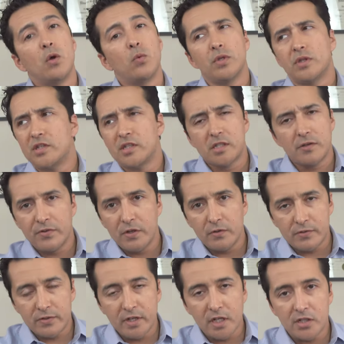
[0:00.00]
with just a
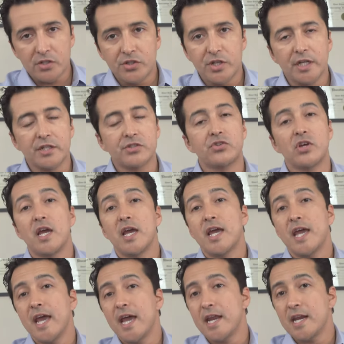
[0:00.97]
few finger sticks,
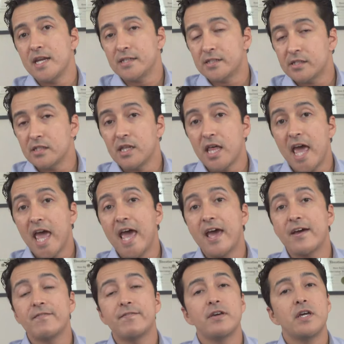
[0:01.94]
and still
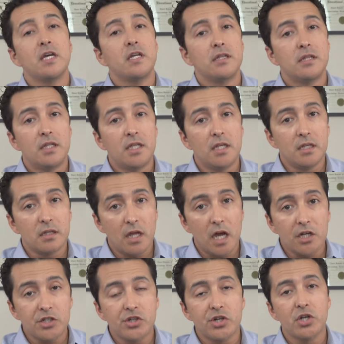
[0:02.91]
have the
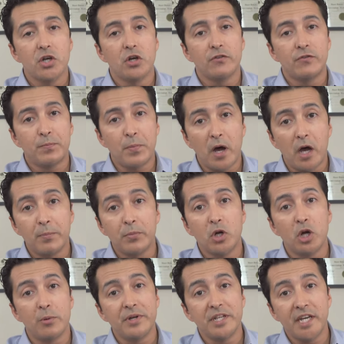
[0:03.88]
luxury of pump
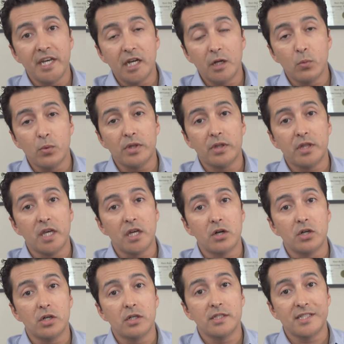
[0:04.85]
communicating with
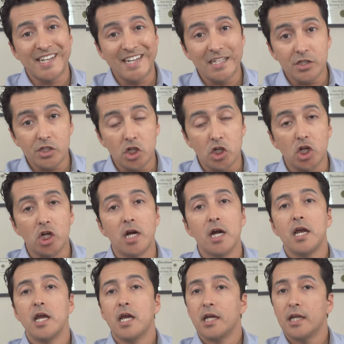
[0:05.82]
their sensor,
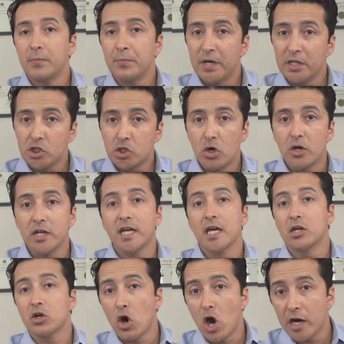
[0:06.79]
Medtronic
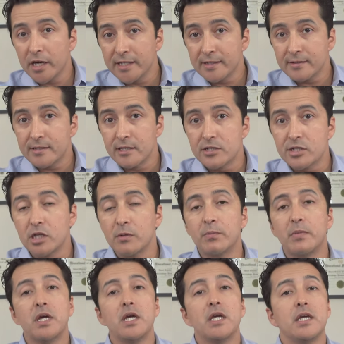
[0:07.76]
and Guardian
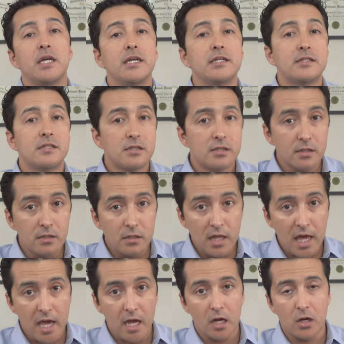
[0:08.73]
system is
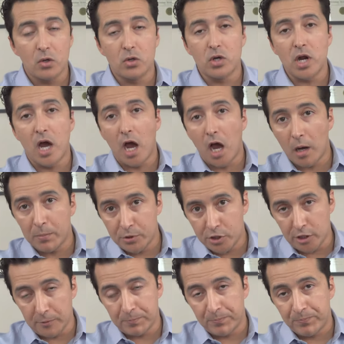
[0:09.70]
still a good
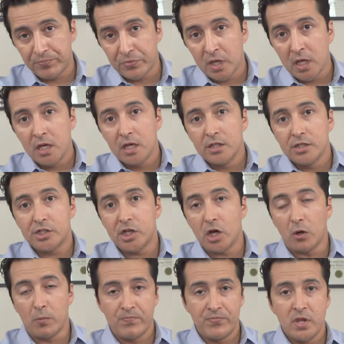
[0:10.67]
option.
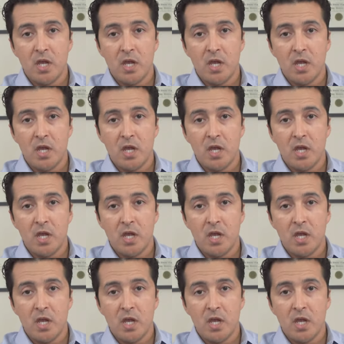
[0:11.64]
So